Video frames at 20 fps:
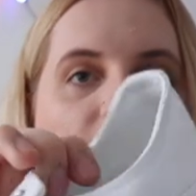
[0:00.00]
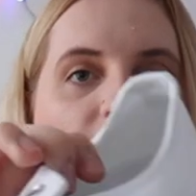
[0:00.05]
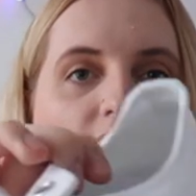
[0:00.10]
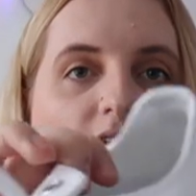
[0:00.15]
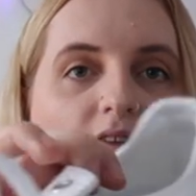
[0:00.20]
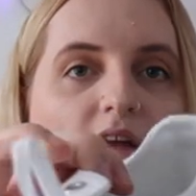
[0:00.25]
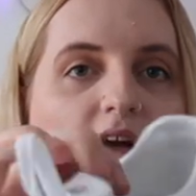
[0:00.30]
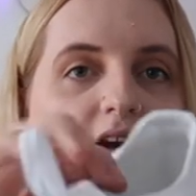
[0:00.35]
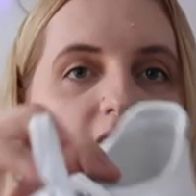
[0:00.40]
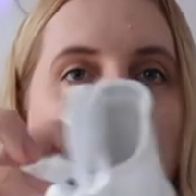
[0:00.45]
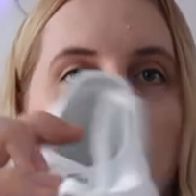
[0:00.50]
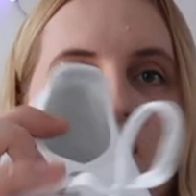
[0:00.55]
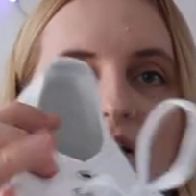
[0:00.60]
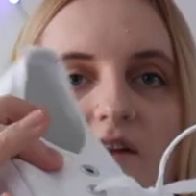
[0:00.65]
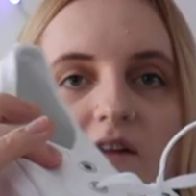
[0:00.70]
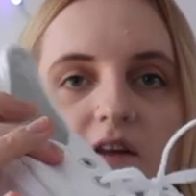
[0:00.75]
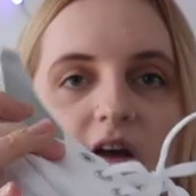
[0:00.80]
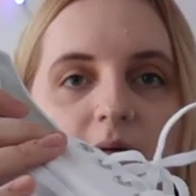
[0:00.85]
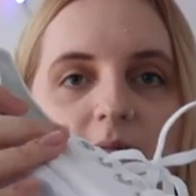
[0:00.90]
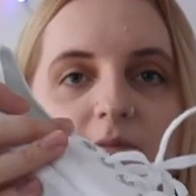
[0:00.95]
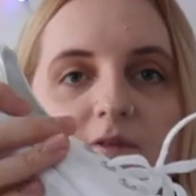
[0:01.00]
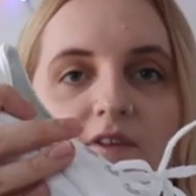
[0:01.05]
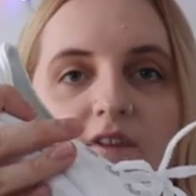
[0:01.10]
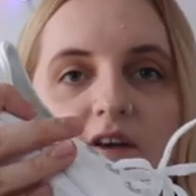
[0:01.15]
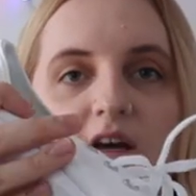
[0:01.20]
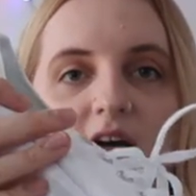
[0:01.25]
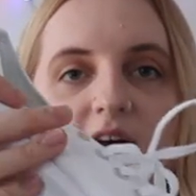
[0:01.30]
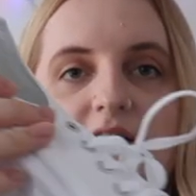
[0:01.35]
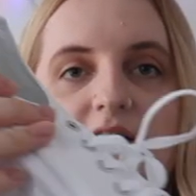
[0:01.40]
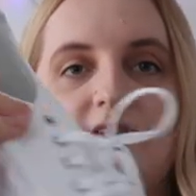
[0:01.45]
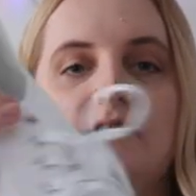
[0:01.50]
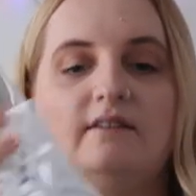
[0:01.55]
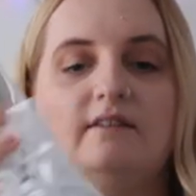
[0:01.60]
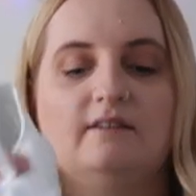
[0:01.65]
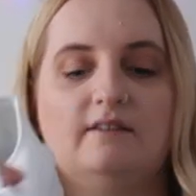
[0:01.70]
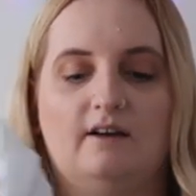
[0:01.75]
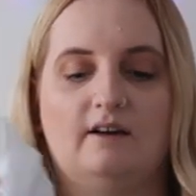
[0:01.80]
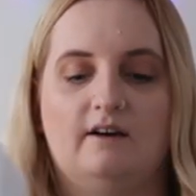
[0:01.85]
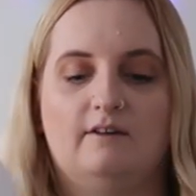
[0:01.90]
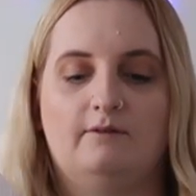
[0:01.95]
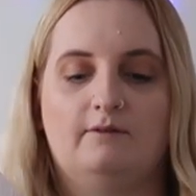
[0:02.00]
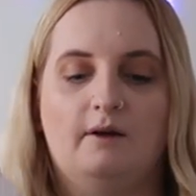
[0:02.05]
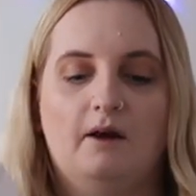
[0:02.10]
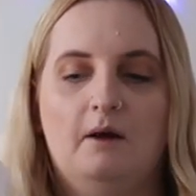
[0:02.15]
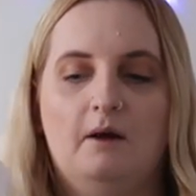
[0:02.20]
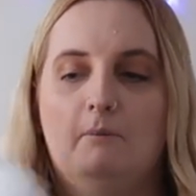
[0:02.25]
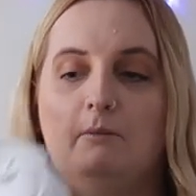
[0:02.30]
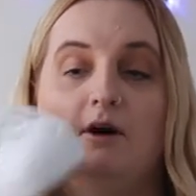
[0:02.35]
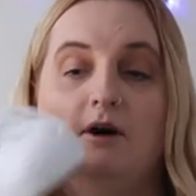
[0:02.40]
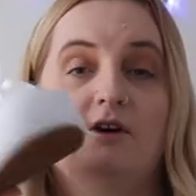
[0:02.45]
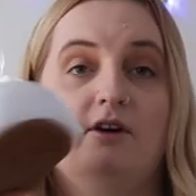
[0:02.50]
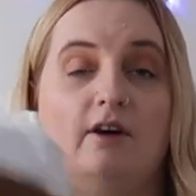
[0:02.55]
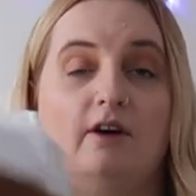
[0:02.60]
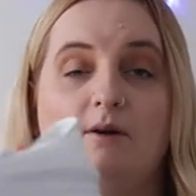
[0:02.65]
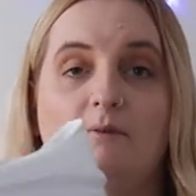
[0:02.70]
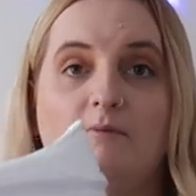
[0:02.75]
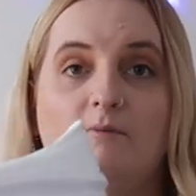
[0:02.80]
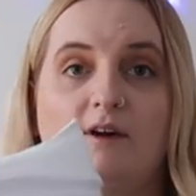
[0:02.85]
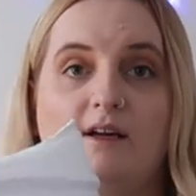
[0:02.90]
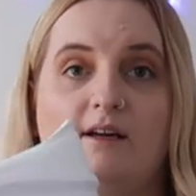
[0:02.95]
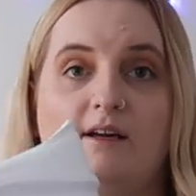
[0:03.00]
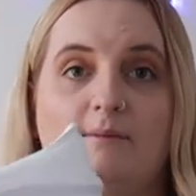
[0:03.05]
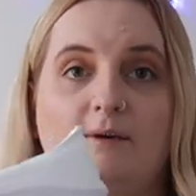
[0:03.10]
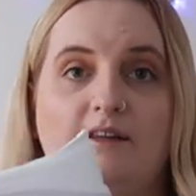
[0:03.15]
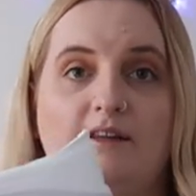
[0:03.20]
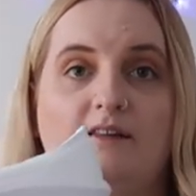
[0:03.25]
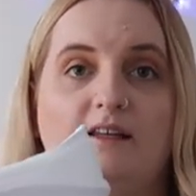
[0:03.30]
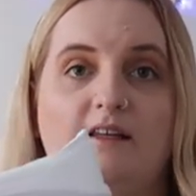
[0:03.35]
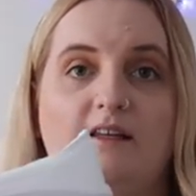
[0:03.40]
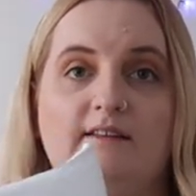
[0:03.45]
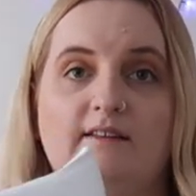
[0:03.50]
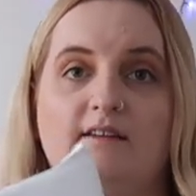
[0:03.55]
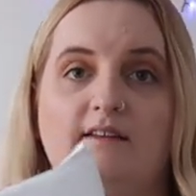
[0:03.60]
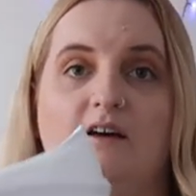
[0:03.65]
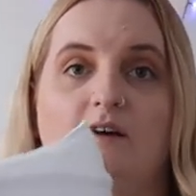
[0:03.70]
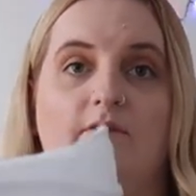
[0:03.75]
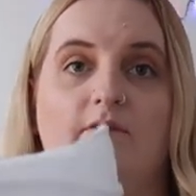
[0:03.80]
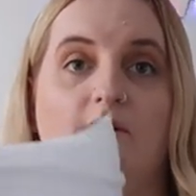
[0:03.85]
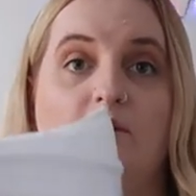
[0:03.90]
and skirts and stuff, but I couldn't recommend these enough.